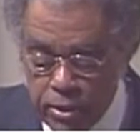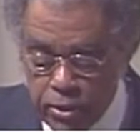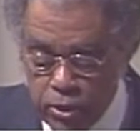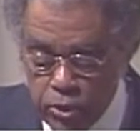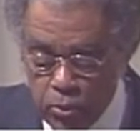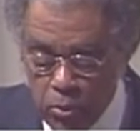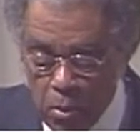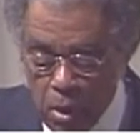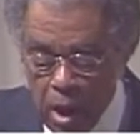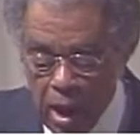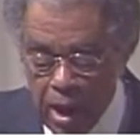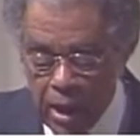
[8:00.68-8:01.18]

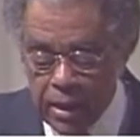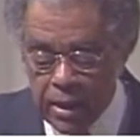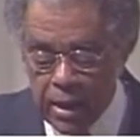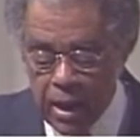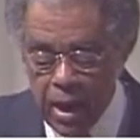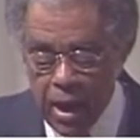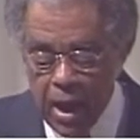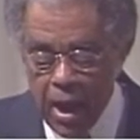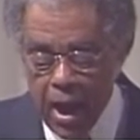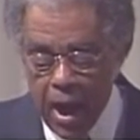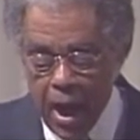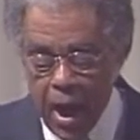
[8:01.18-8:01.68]
this rock
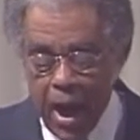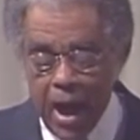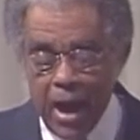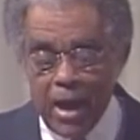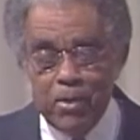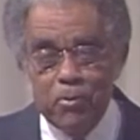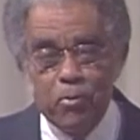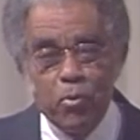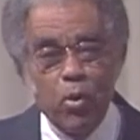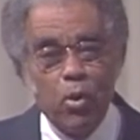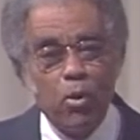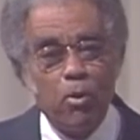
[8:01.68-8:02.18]

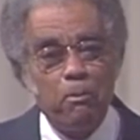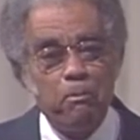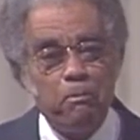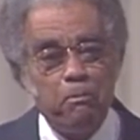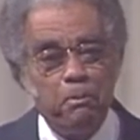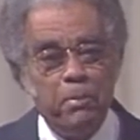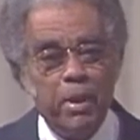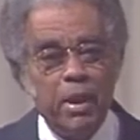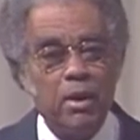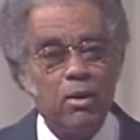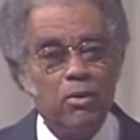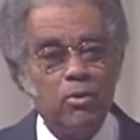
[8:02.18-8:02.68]
I will
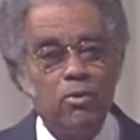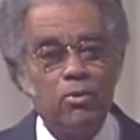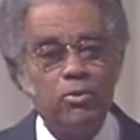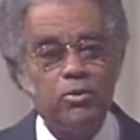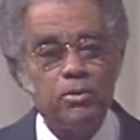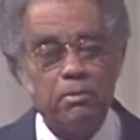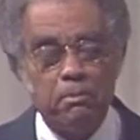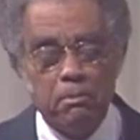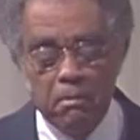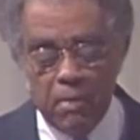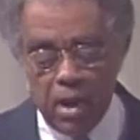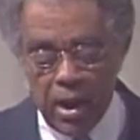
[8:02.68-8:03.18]

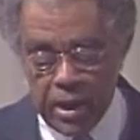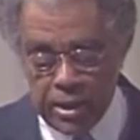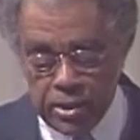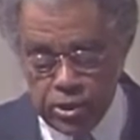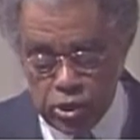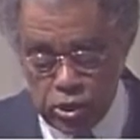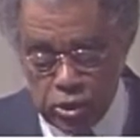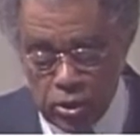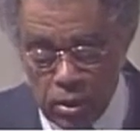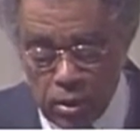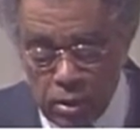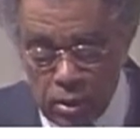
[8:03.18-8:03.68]
build my
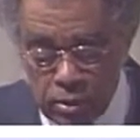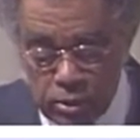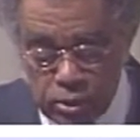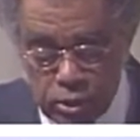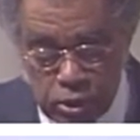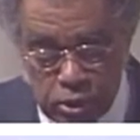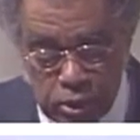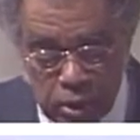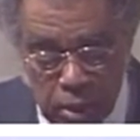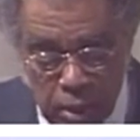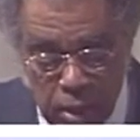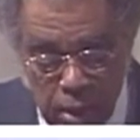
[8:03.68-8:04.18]

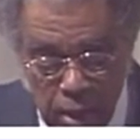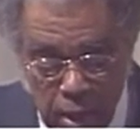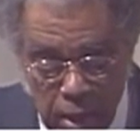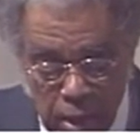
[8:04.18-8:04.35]
church,